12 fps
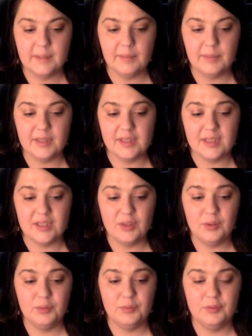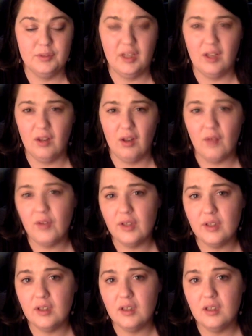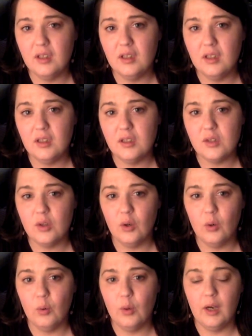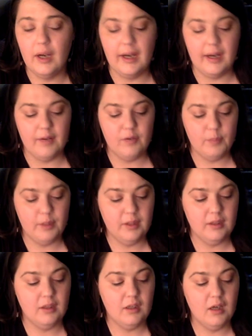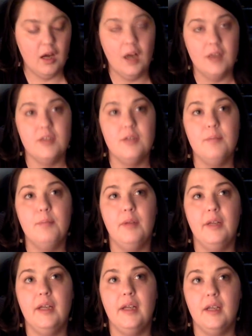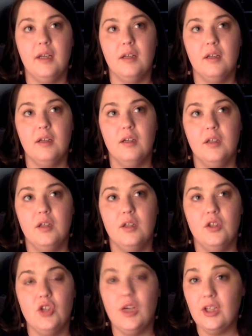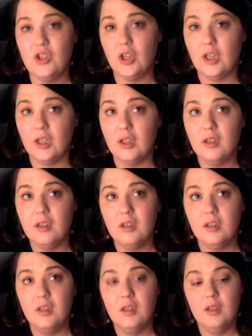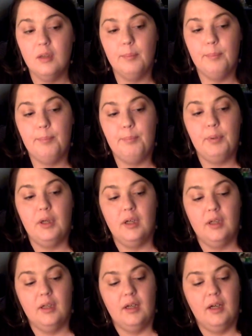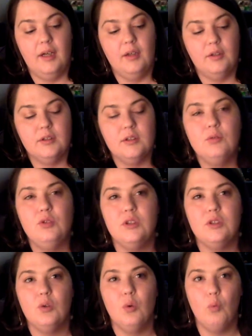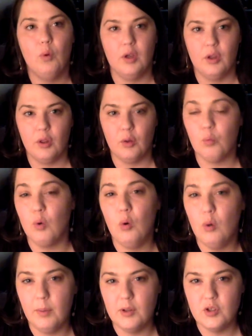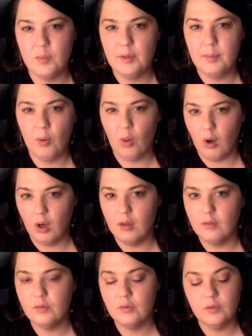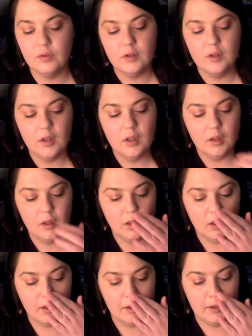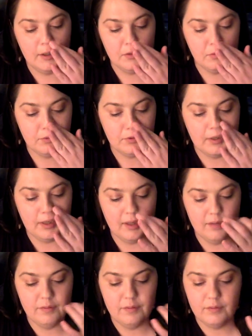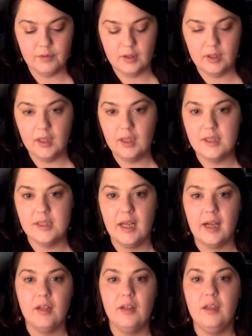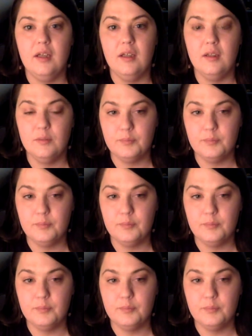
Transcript: because I don't like love it. So I have been contemplating changing it, but I also just don't want to throw a bunch of people off. I don't have exactly